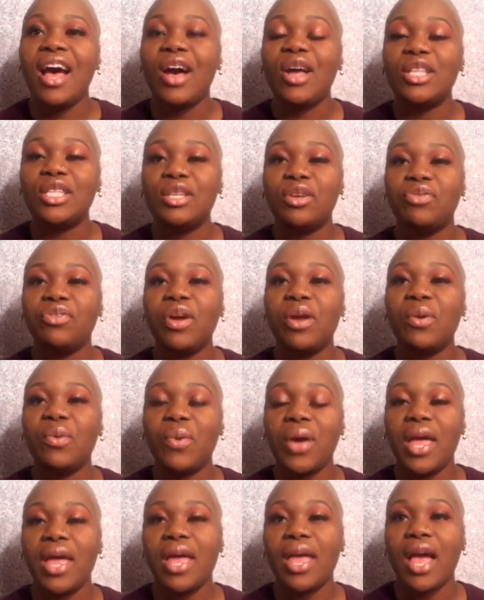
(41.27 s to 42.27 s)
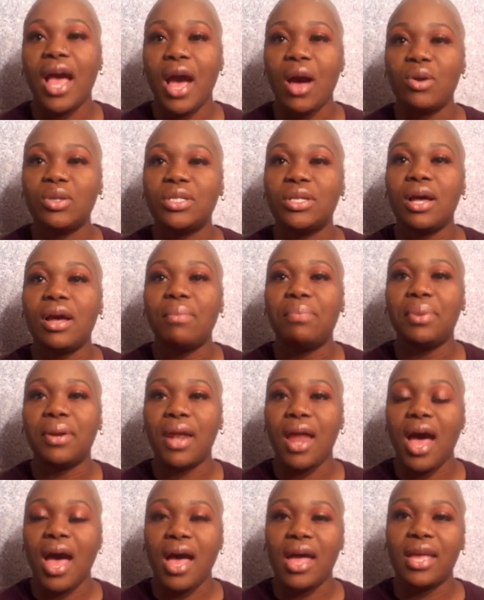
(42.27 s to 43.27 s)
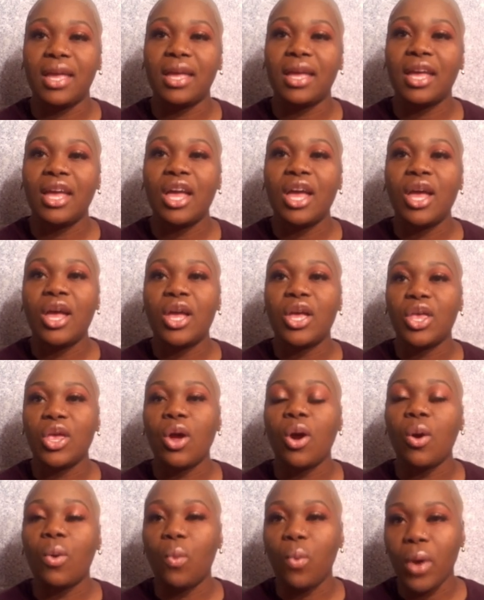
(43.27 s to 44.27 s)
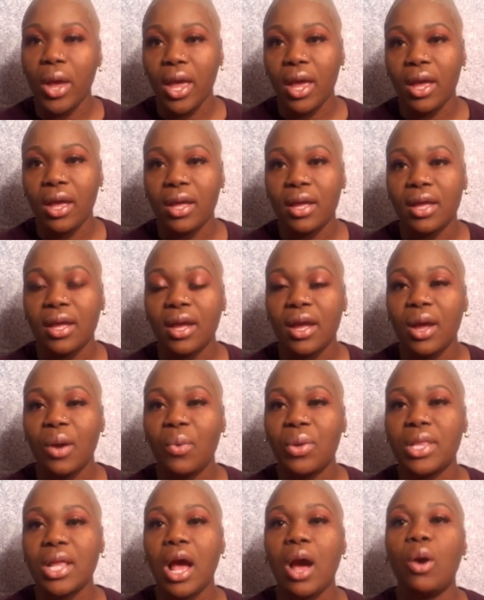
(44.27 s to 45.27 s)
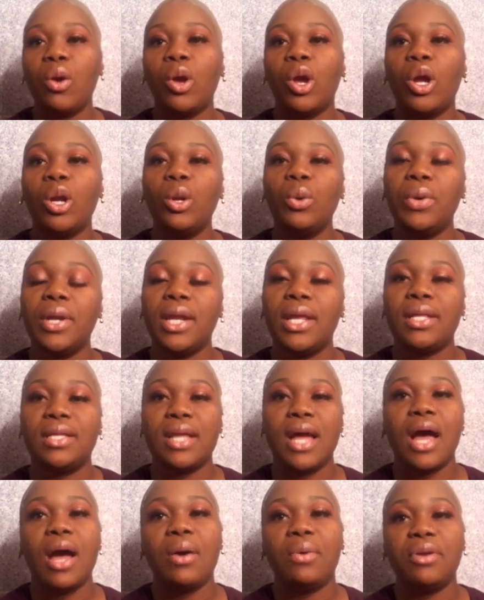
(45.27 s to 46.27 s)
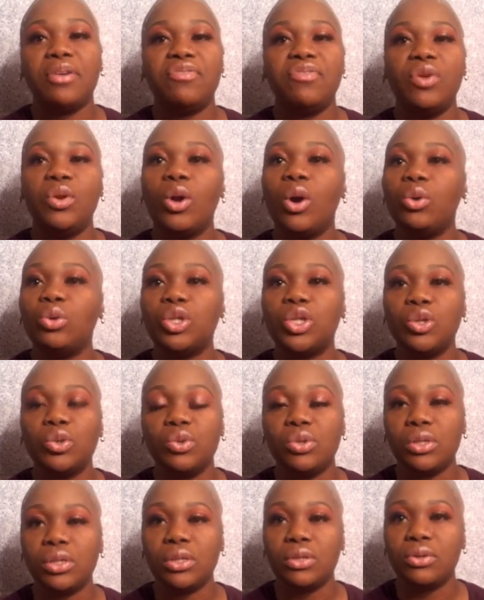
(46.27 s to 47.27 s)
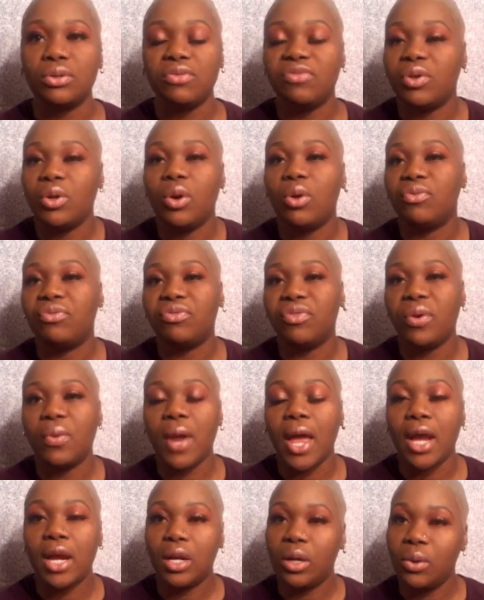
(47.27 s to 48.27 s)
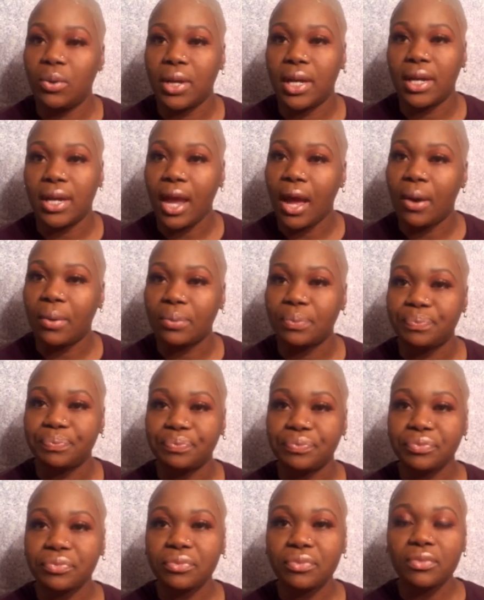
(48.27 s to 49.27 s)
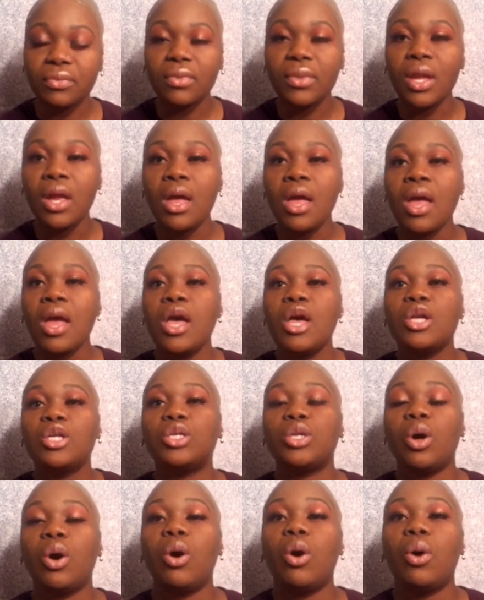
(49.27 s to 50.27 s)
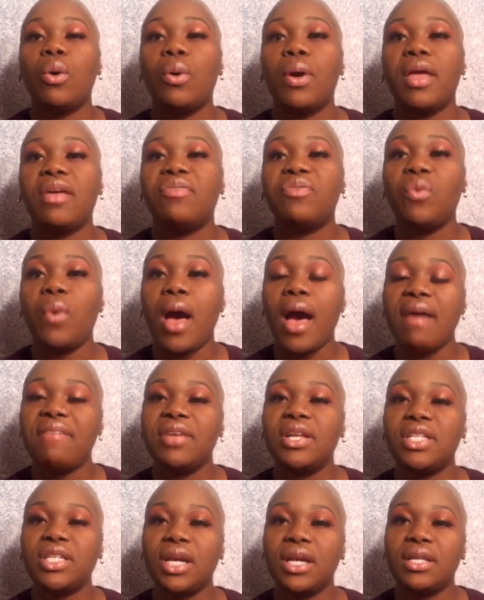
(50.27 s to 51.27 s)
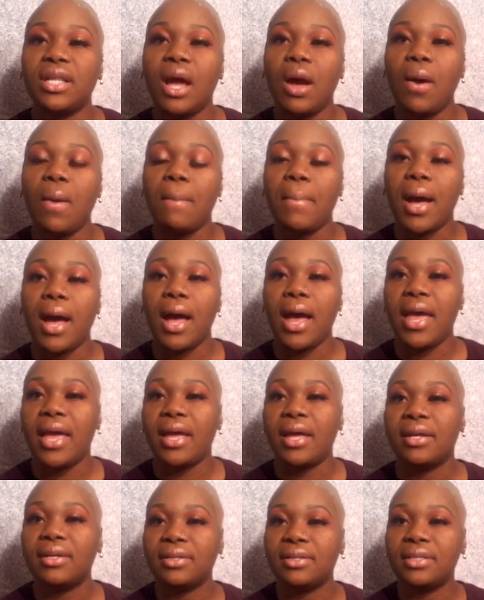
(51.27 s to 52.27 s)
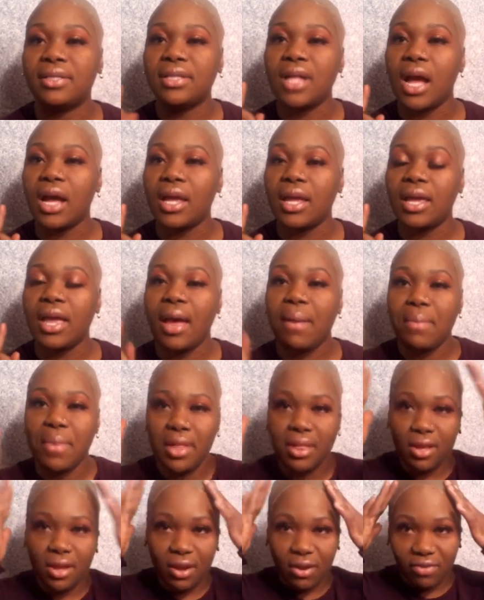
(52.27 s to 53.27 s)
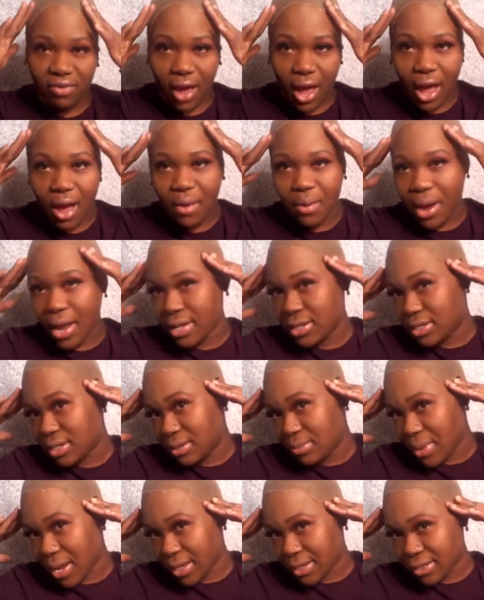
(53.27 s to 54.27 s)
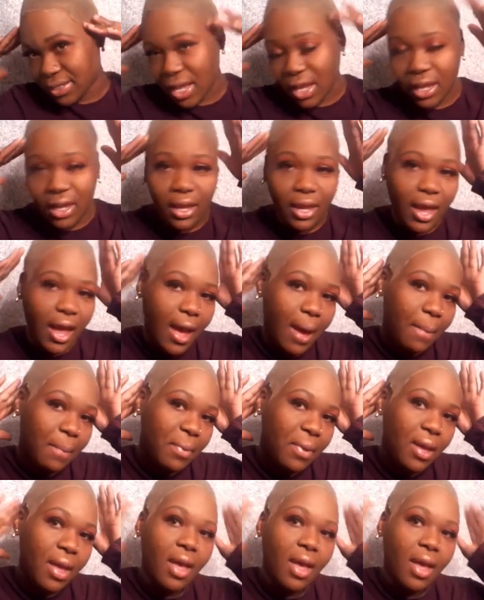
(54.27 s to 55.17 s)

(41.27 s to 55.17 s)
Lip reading: a different way how to apply your wig without gluing it down if you don't choose to, if you don't feel like gluing it down. So if you haven't checked out my stocking cap method of how I did my stocking cap,